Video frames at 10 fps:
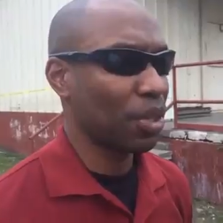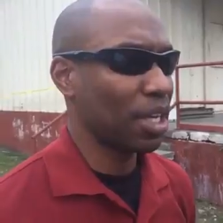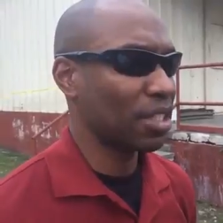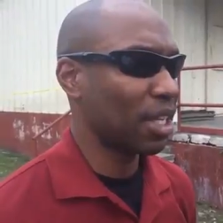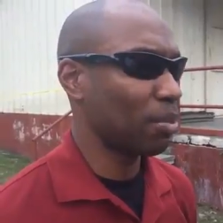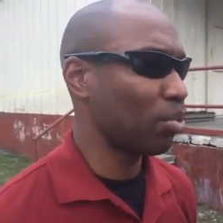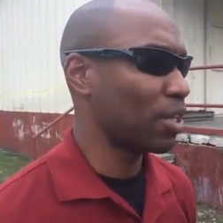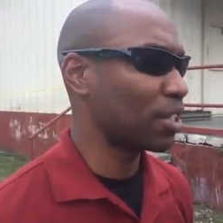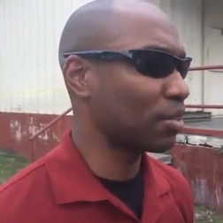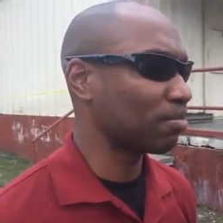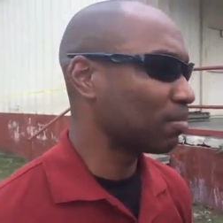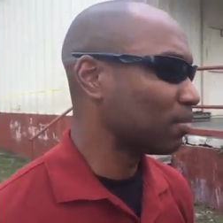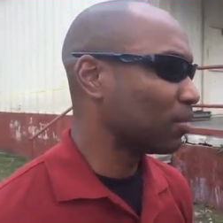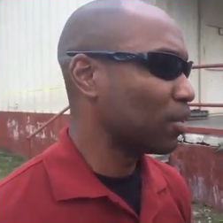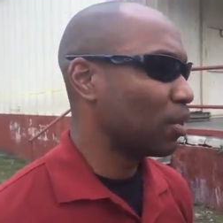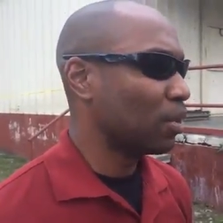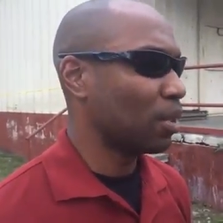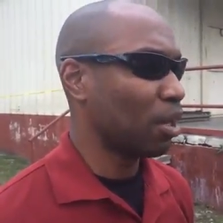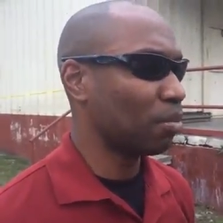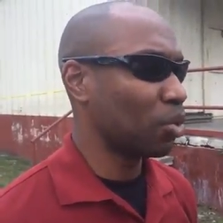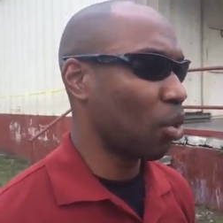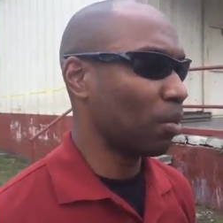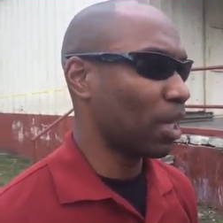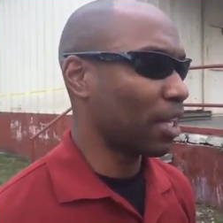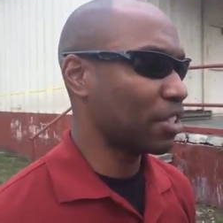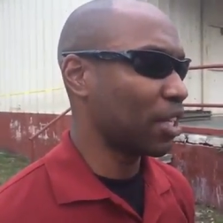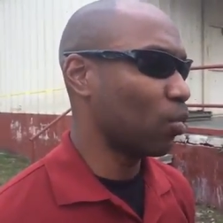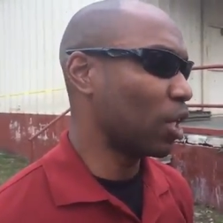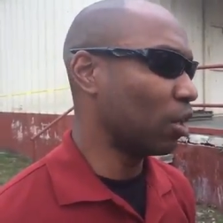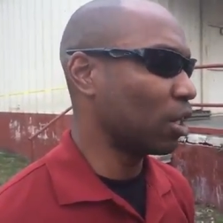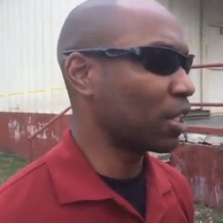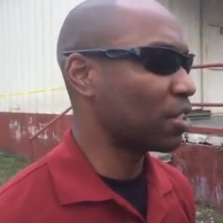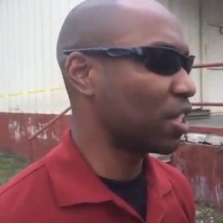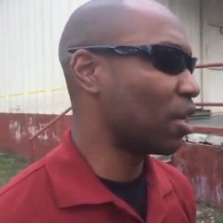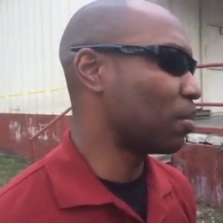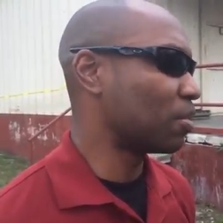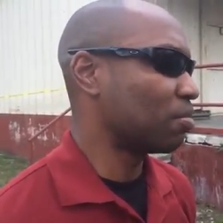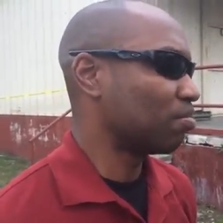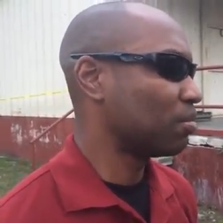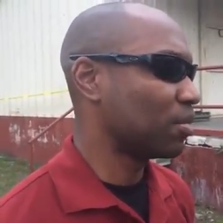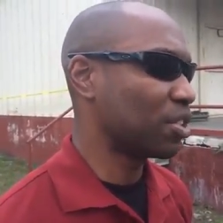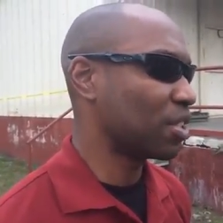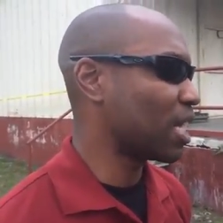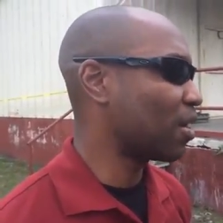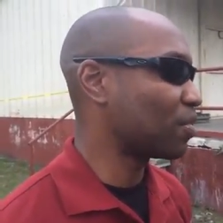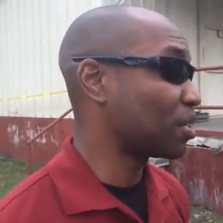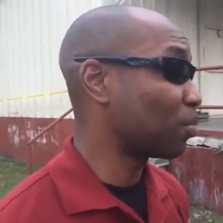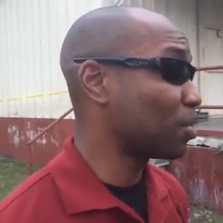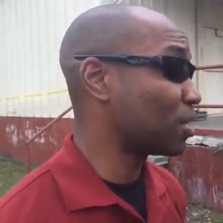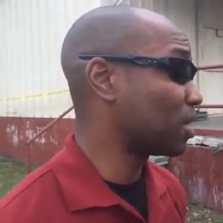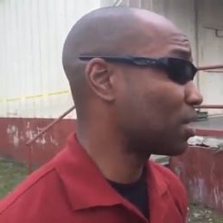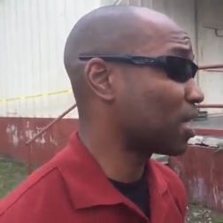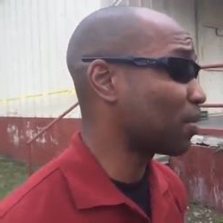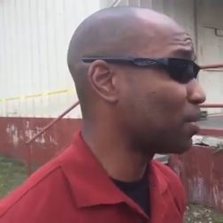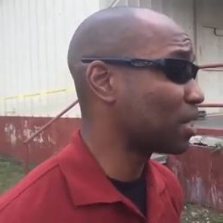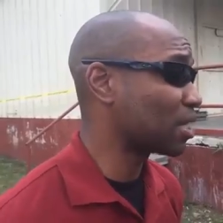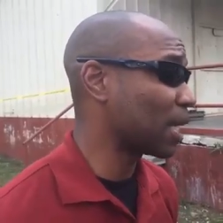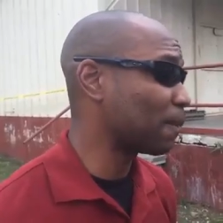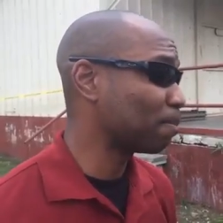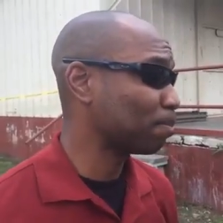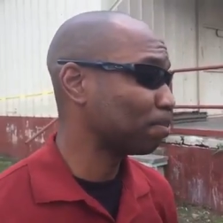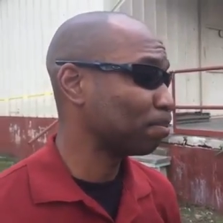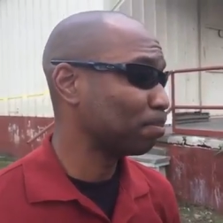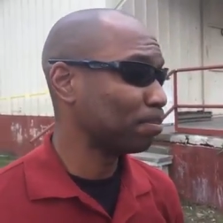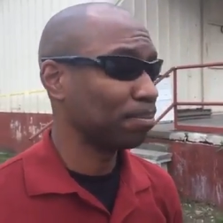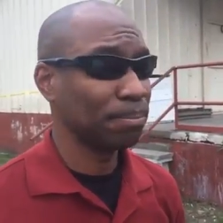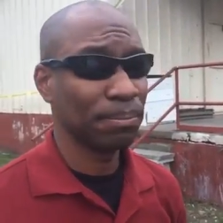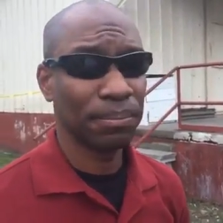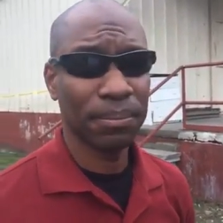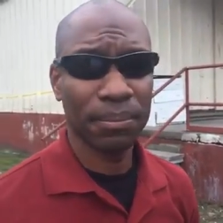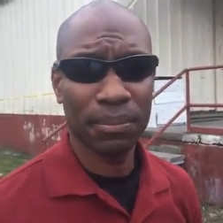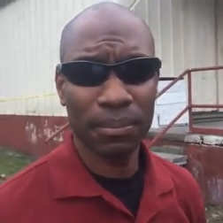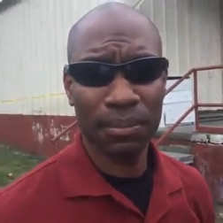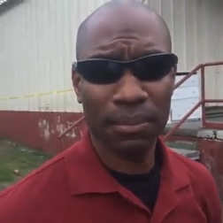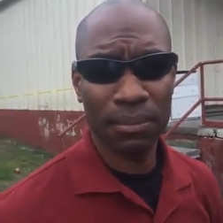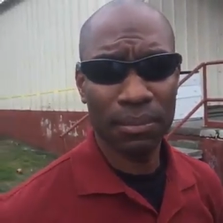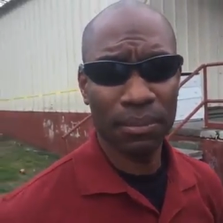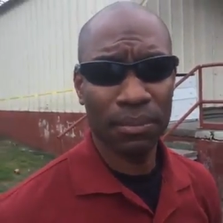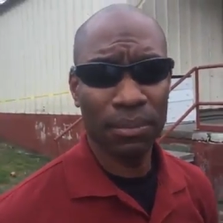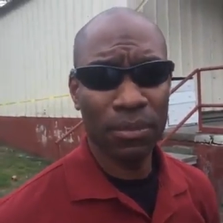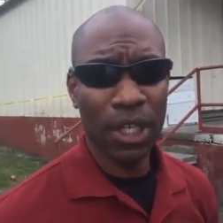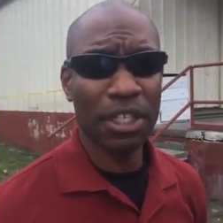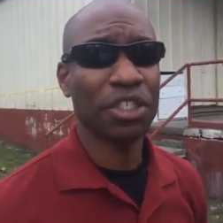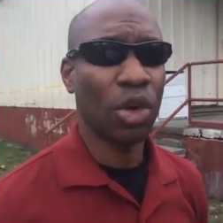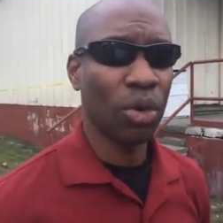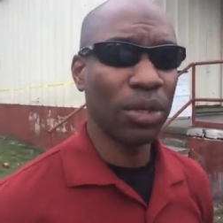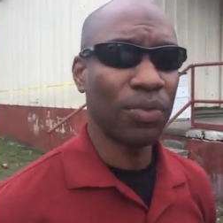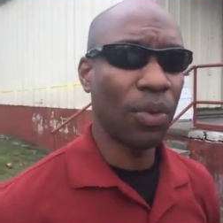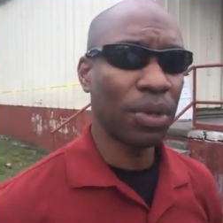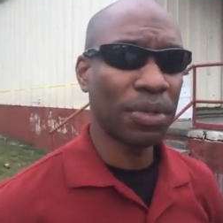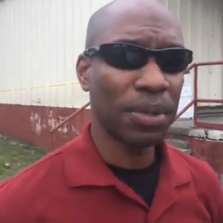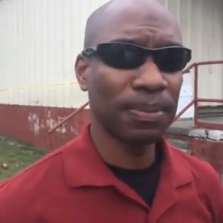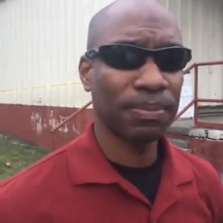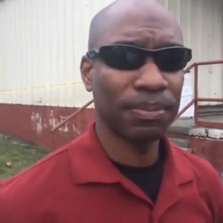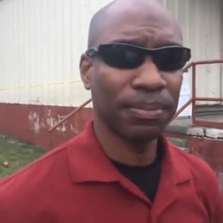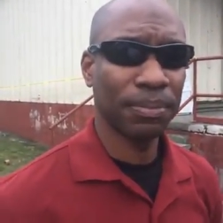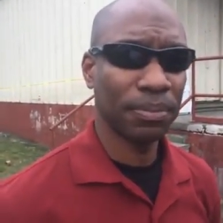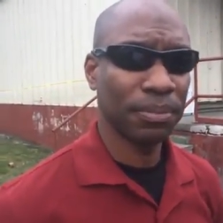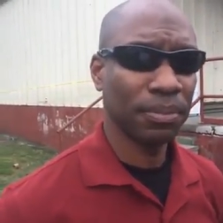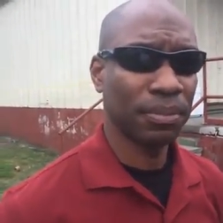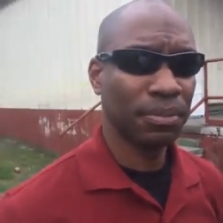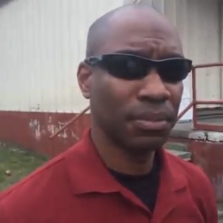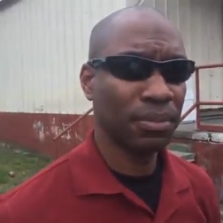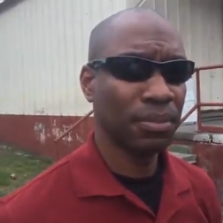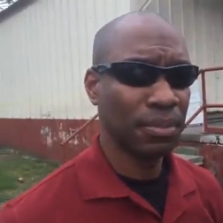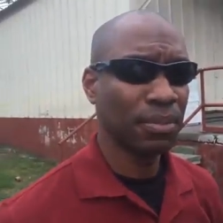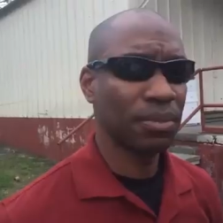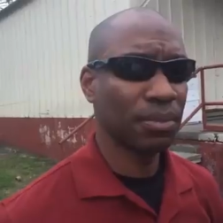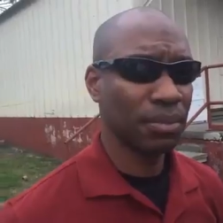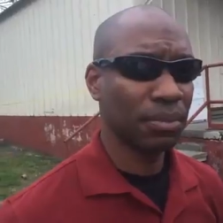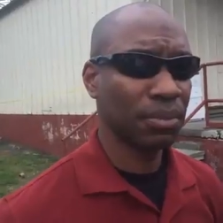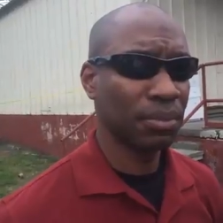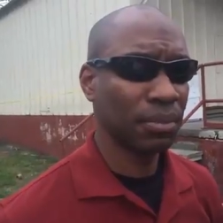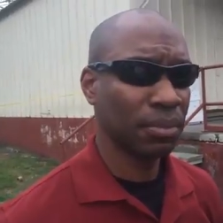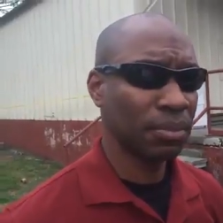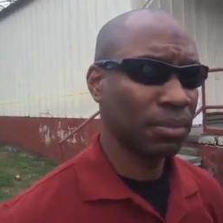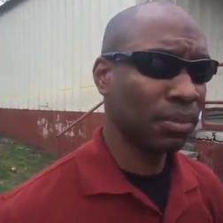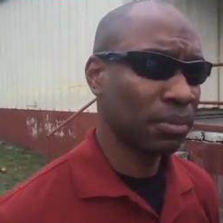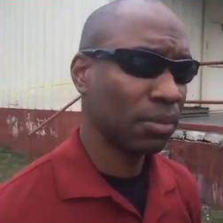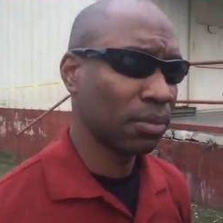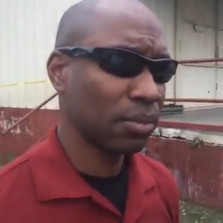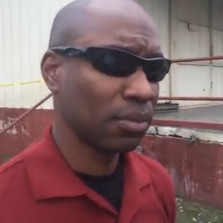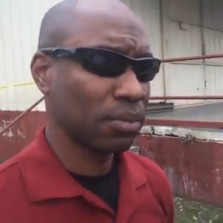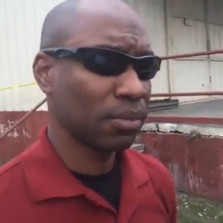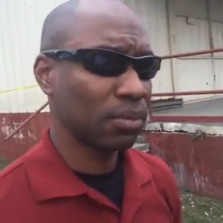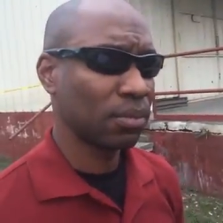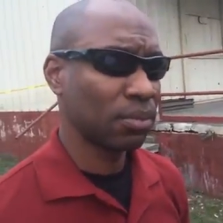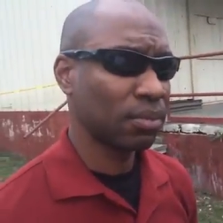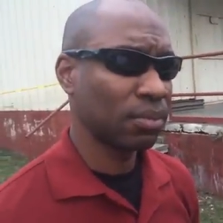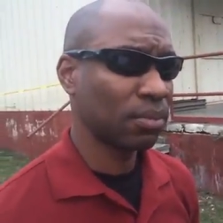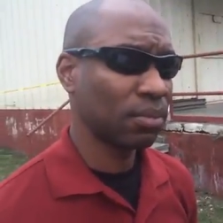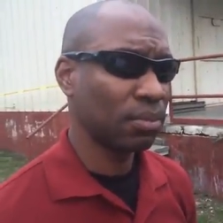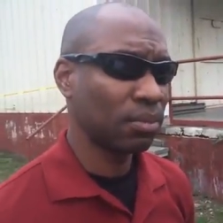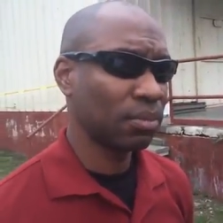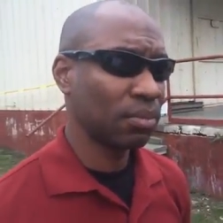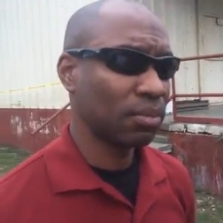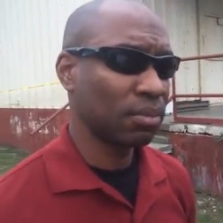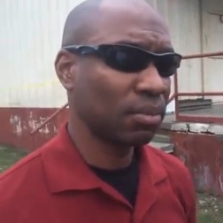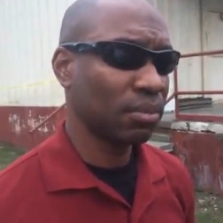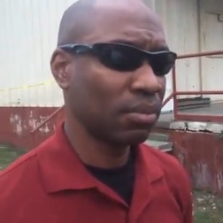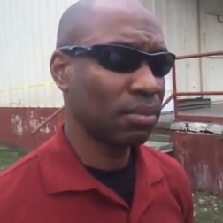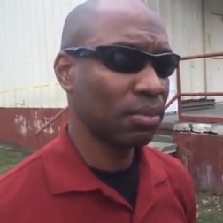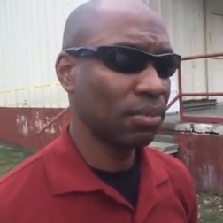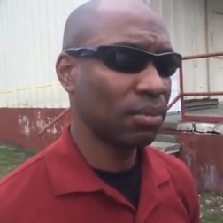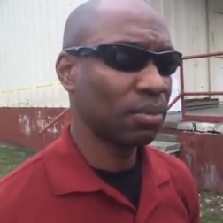things that are present. Um, normally, like I said, we could look and tell, but just how for some reason this time we just can't. You know how old the victim is? It's early 40s. Early 40s. And uh, there were objects around the victim. You can't be specific on what those were, but